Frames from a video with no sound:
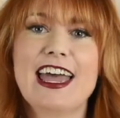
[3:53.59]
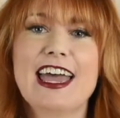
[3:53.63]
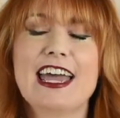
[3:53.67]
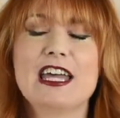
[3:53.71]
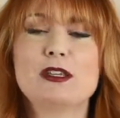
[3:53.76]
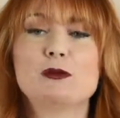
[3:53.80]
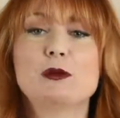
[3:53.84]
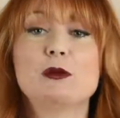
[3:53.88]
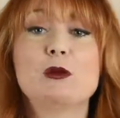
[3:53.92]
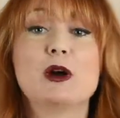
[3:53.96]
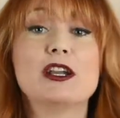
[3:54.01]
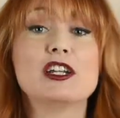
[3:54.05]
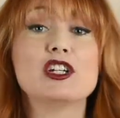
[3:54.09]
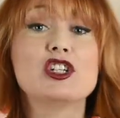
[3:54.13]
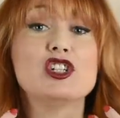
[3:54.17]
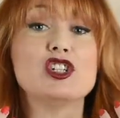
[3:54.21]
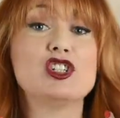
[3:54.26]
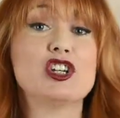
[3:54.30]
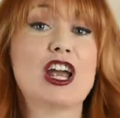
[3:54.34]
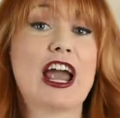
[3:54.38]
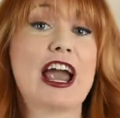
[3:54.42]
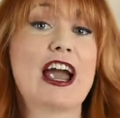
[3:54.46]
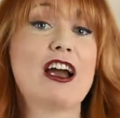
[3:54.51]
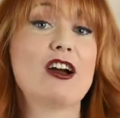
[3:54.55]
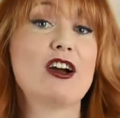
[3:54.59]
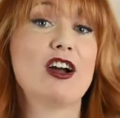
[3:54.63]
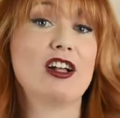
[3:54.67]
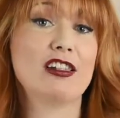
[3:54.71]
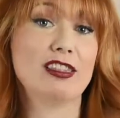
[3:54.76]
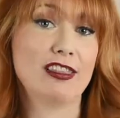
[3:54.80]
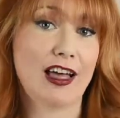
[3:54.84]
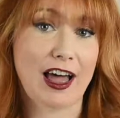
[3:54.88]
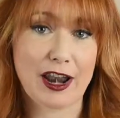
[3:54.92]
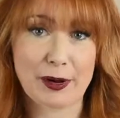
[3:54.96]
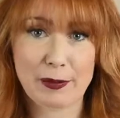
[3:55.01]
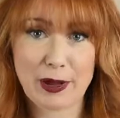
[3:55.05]
is we want to share a
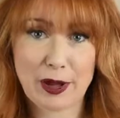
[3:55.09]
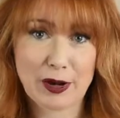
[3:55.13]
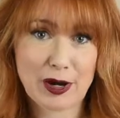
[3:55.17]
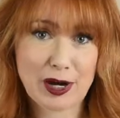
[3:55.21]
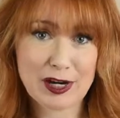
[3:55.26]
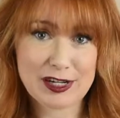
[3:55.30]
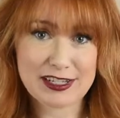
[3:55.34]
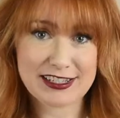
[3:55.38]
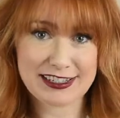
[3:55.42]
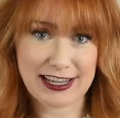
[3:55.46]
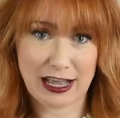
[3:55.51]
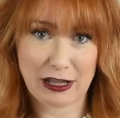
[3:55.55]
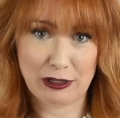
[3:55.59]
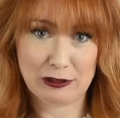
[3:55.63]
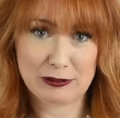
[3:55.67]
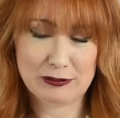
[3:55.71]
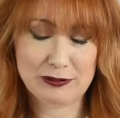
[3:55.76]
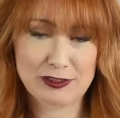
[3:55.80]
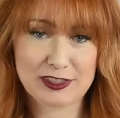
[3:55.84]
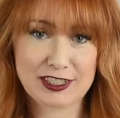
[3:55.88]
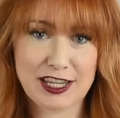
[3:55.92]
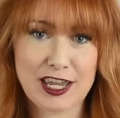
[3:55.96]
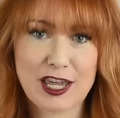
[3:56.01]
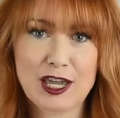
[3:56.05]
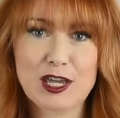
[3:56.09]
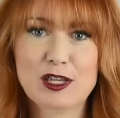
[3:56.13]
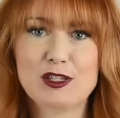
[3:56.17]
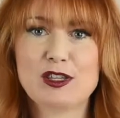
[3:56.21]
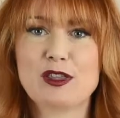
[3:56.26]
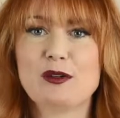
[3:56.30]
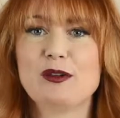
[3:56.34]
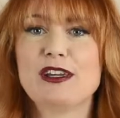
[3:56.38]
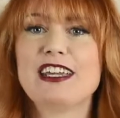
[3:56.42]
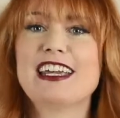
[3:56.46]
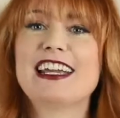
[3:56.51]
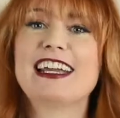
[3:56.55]
lot about ourselves so
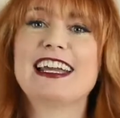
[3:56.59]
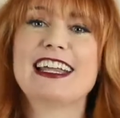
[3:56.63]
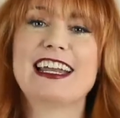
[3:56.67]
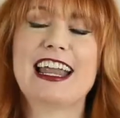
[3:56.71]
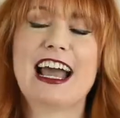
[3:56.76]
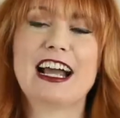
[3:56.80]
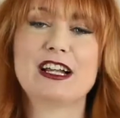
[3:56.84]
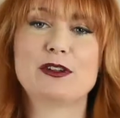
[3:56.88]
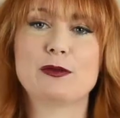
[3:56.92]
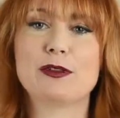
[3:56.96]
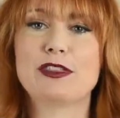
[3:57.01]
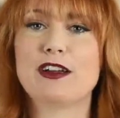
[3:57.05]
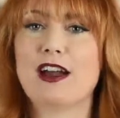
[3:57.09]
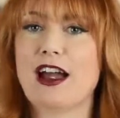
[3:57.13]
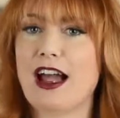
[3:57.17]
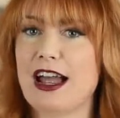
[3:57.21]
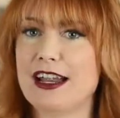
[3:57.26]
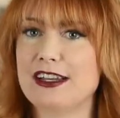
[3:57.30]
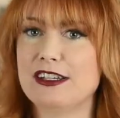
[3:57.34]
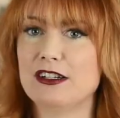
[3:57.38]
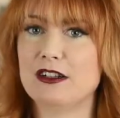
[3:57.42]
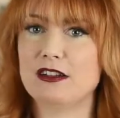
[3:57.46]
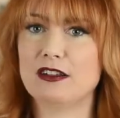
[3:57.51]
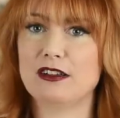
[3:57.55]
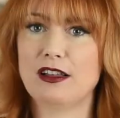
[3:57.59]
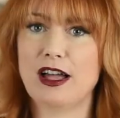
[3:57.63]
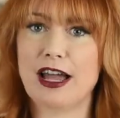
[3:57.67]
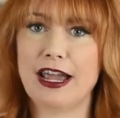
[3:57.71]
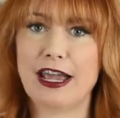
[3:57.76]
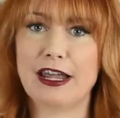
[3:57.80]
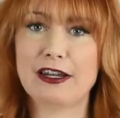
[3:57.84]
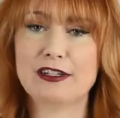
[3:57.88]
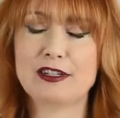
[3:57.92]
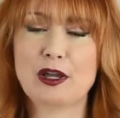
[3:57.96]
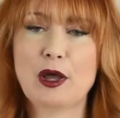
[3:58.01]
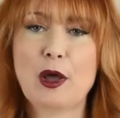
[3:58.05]
that we can connect with our ideal
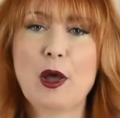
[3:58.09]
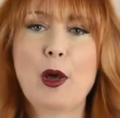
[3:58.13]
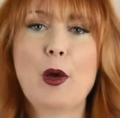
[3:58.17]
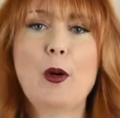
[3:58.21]
client.